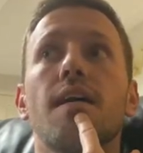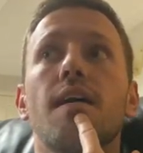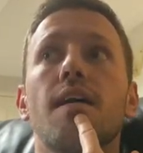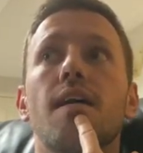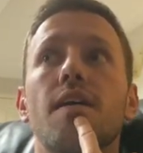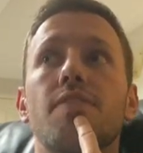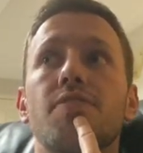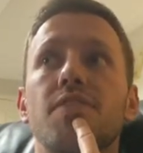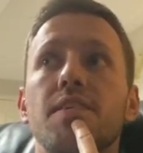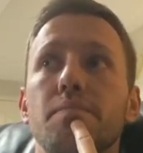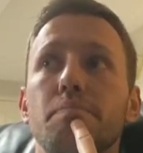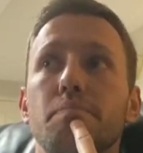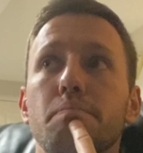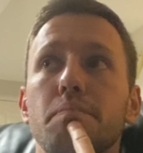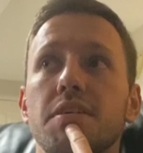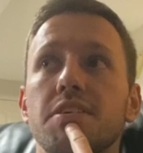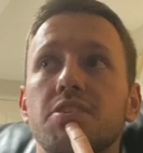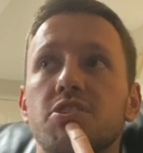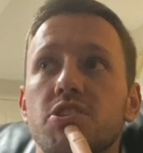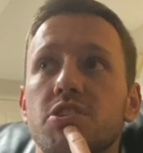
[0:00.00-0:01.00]
I think
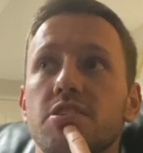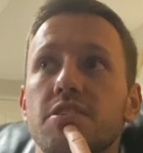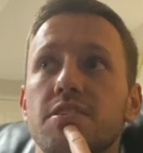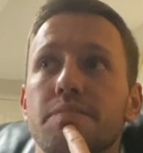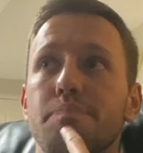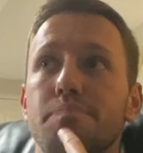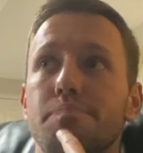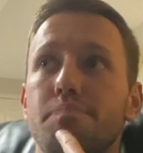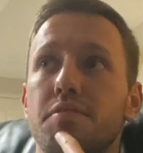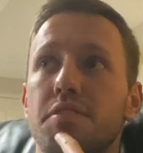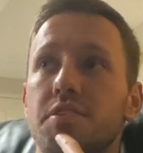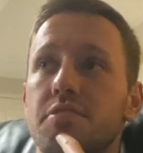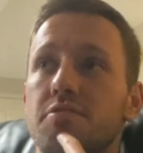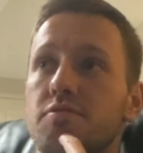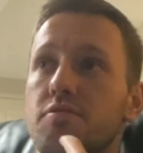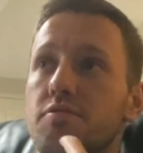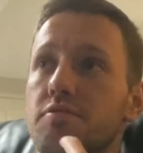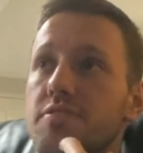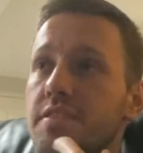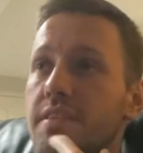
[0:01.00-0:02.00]
Misha
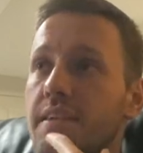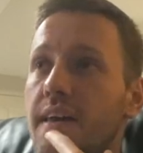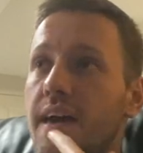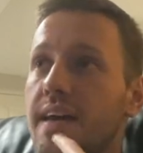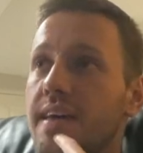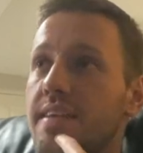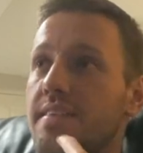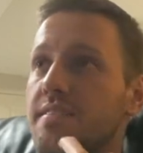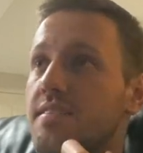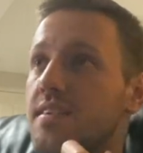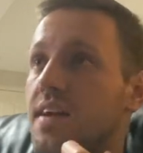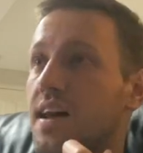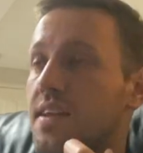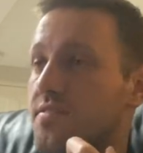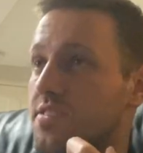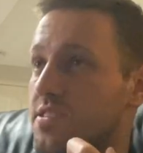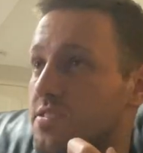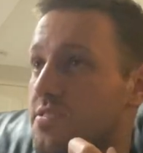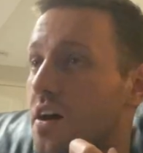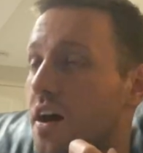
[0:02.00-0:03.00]
peeled and had kind
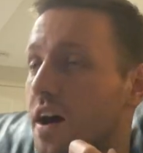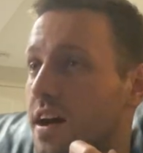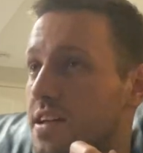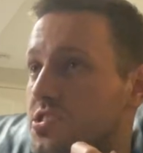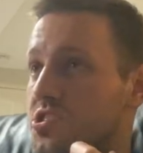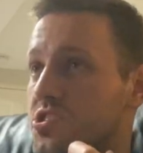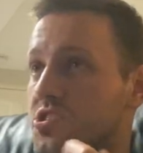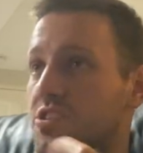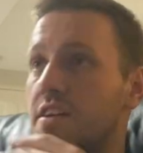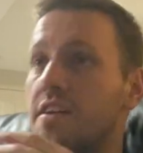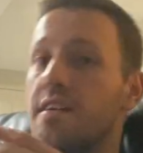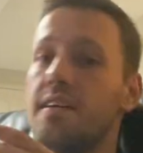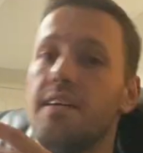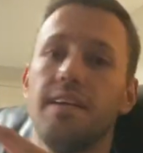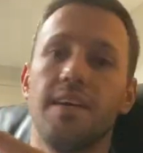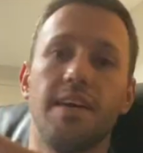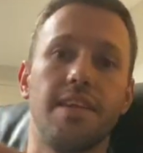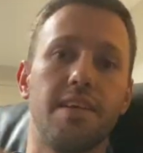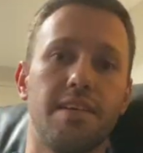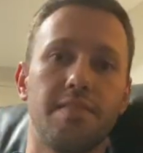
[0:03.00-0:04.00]
of a touch,
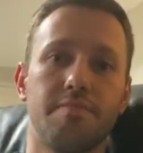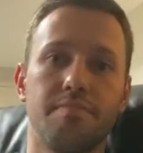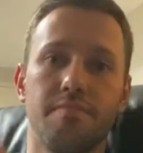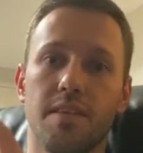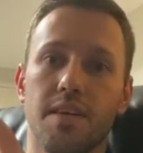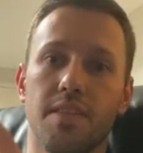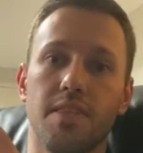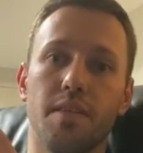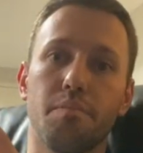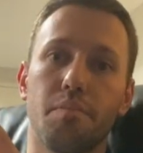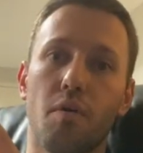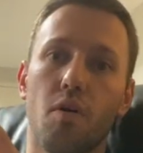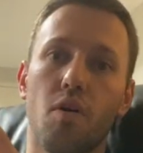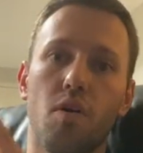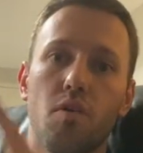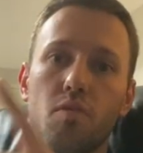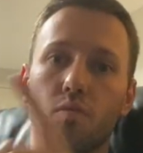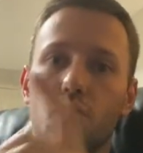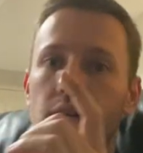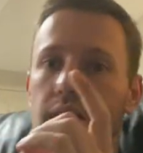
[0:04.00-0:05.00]
and the
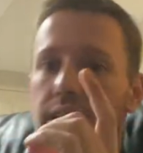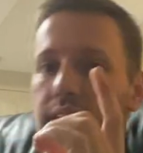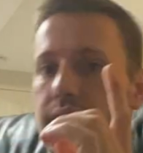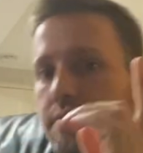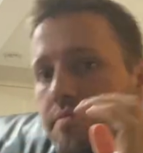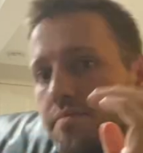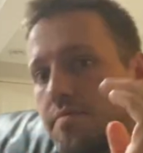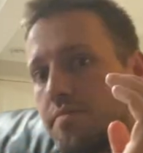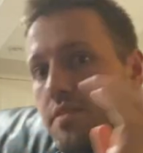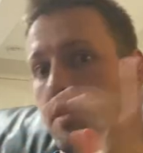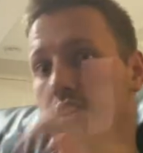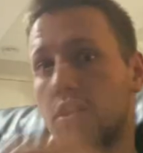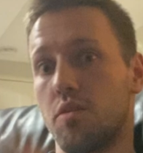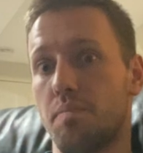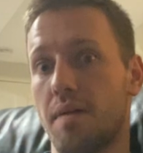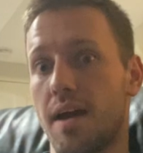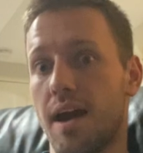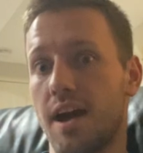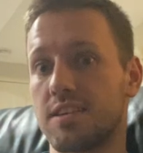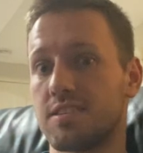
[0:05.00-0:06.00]
ball went
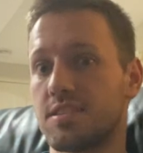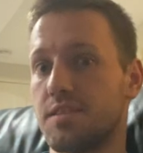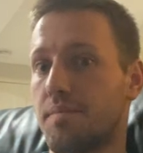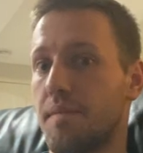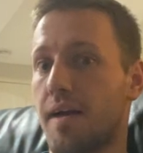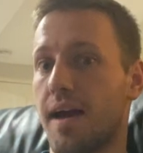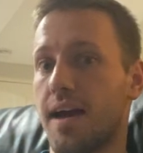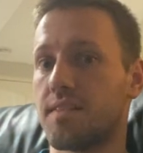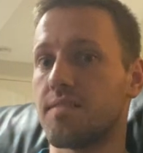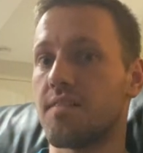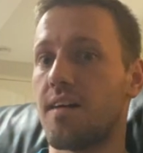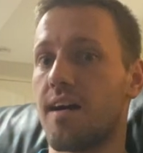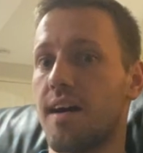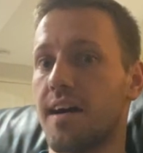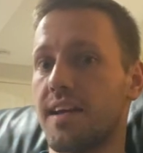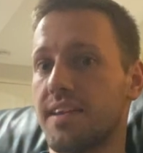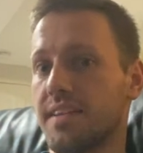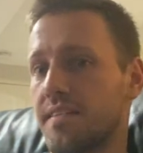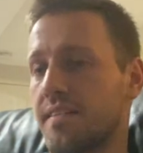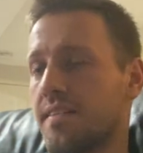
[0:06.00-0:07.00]
past the back
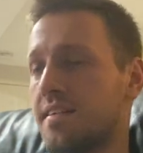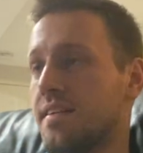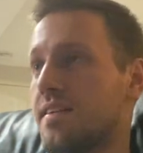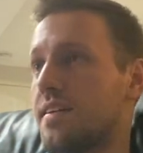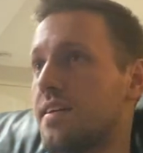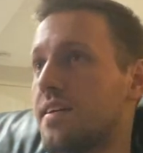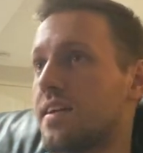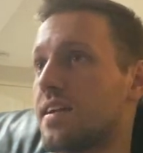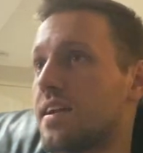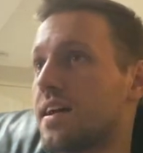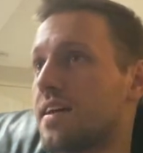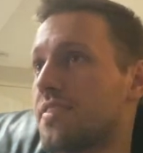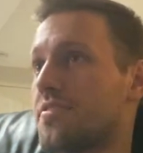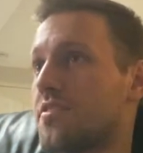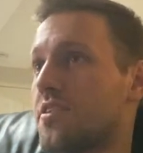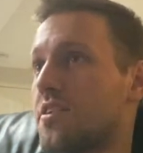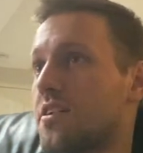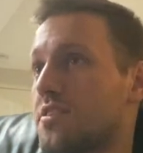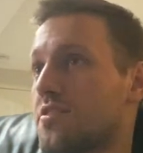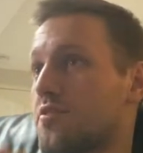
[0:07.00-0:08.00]
line, and I
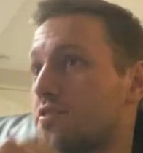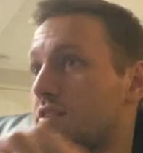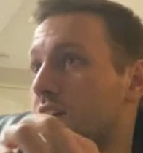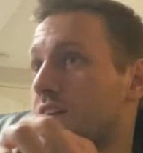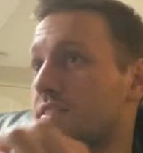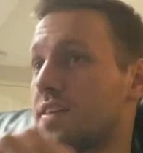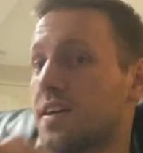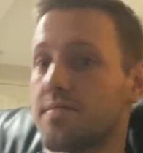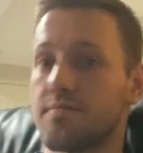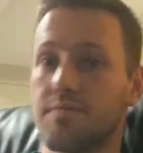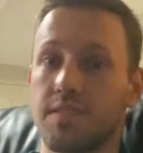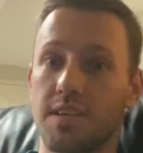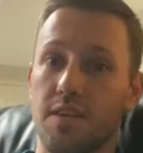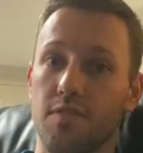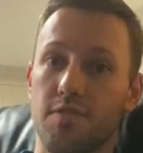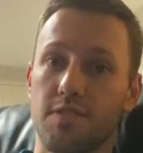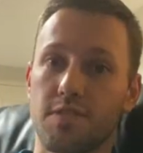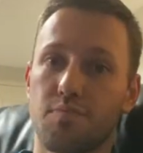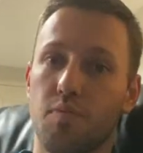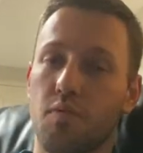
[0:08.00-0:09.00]
thought, okay, that
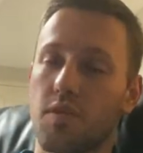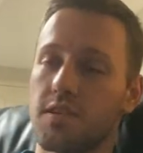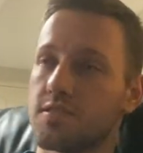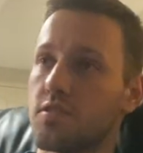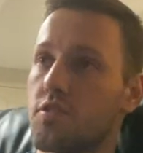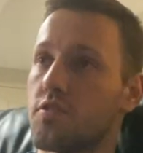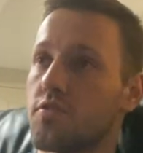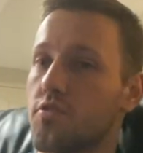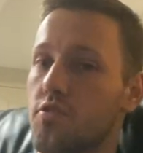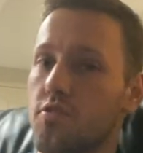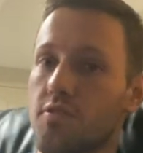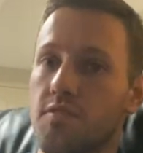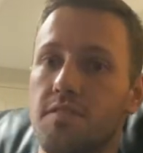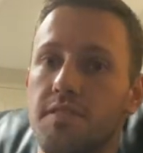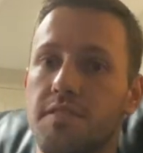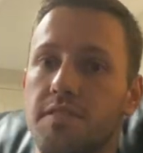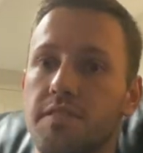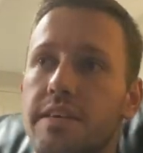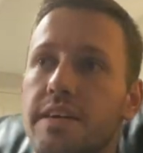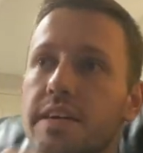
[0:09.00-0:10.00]
this point's over.
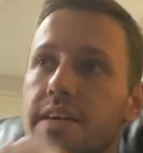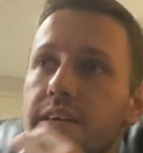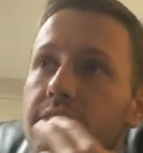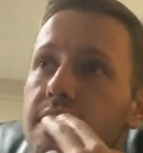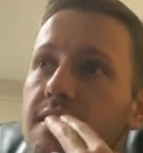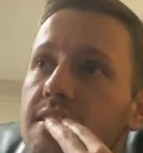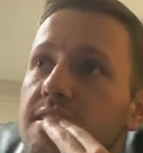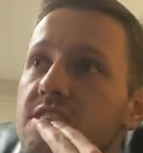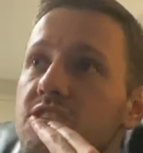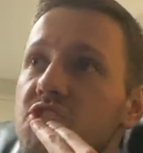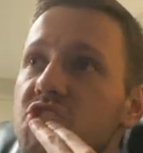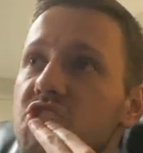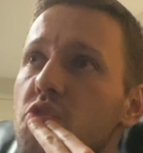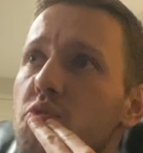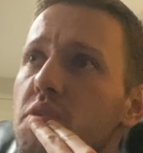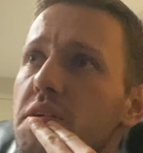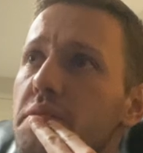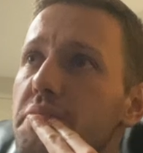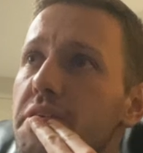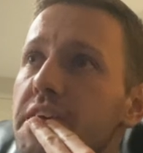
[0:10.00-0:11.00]
And then
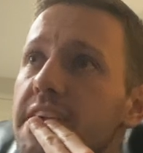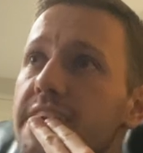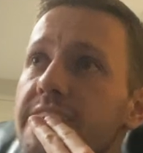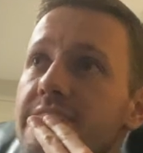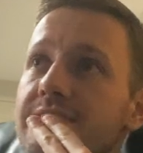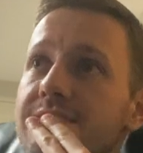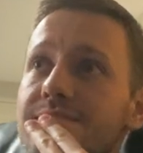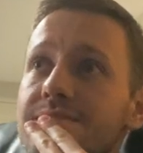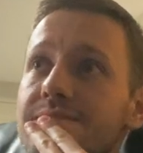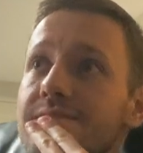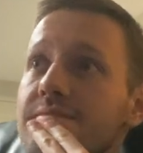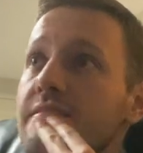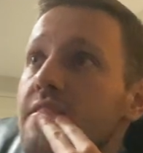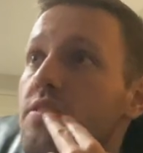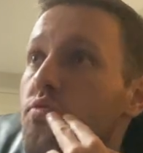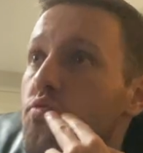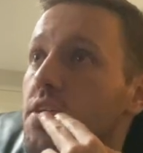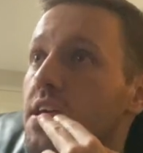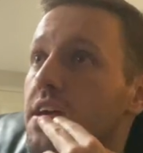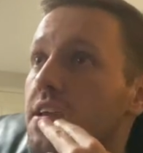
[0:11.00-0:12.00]
Joey Pate
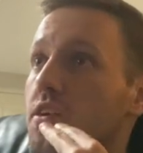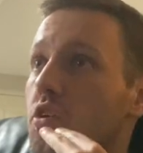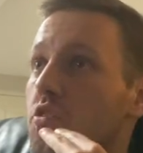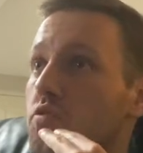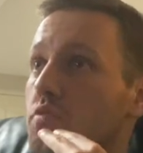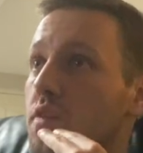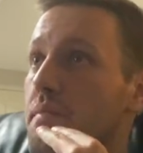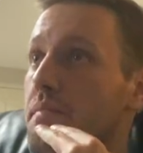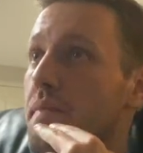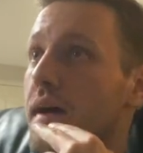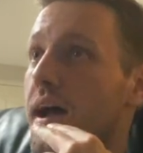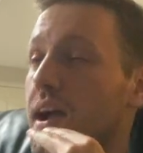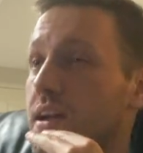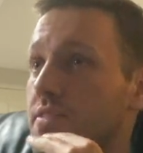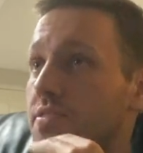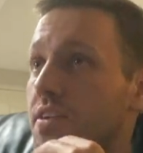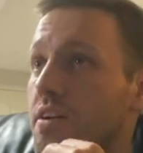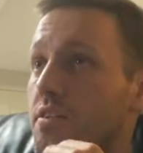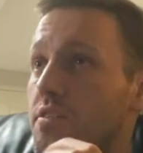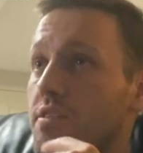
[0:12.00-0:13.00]
ran all the way
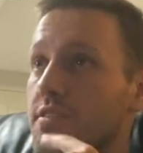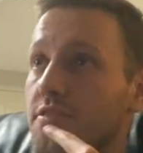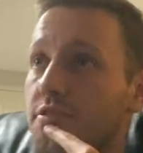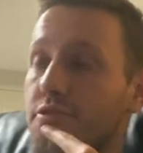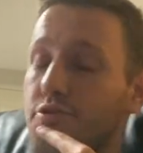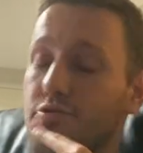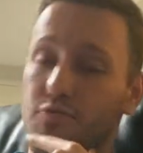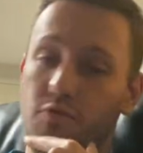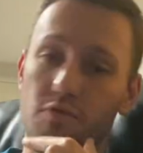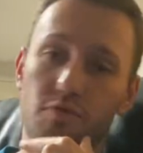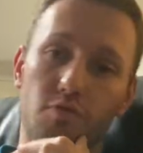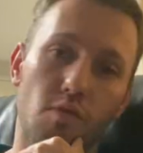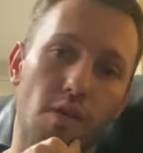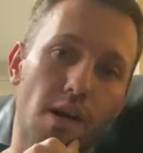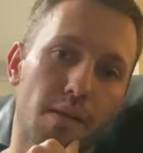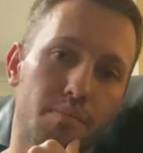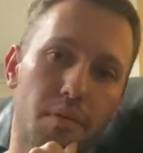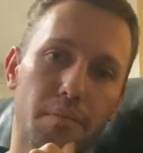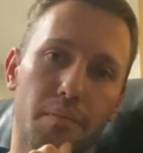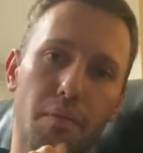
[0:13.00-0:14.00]
back there and threw
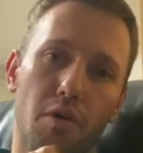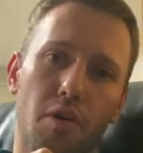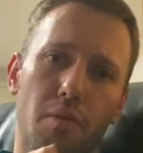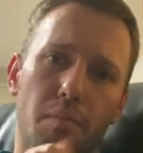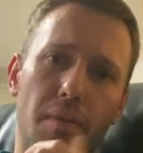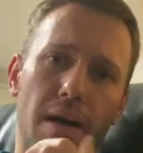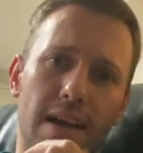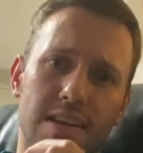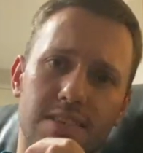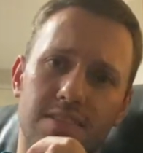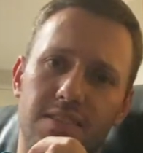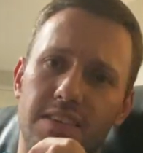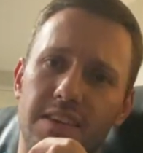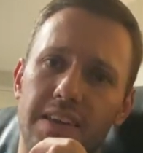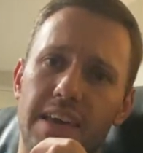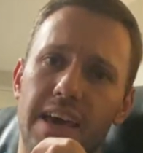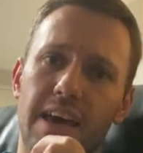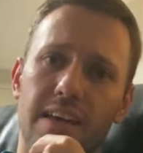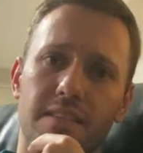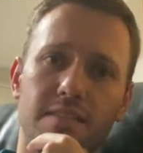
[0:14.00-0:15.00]
up a ball back to the
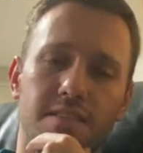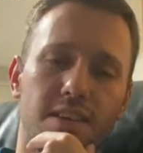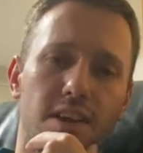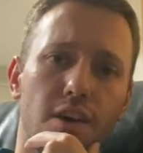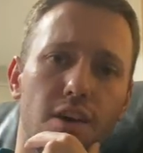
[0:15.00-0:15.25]
net,